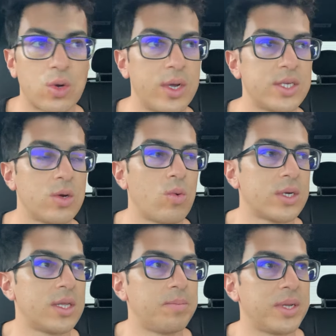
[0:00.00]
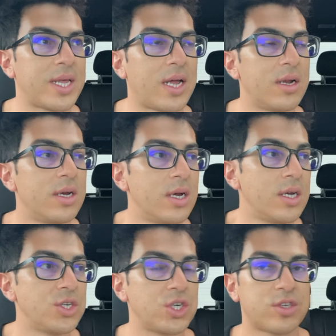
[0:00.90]
or isn't worth it, but that
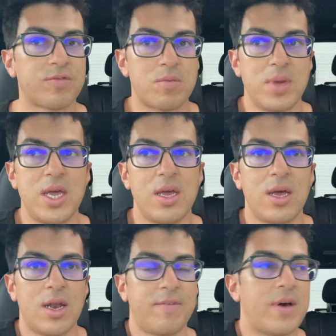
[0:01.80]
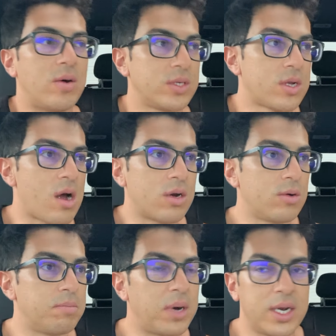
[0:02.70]
just for me and if I was talking to
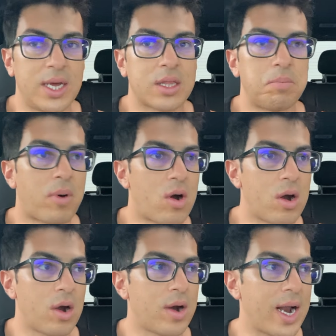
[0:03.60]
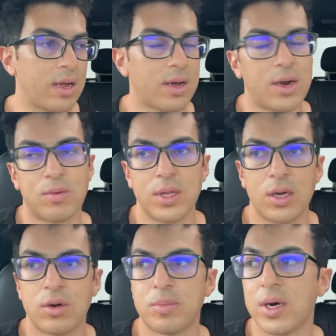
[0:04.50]
a buddy at the bar or I I don't really
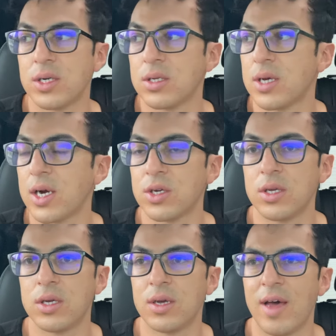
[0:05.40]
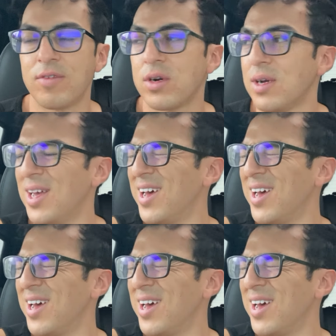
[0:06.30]
go to bars actually ever.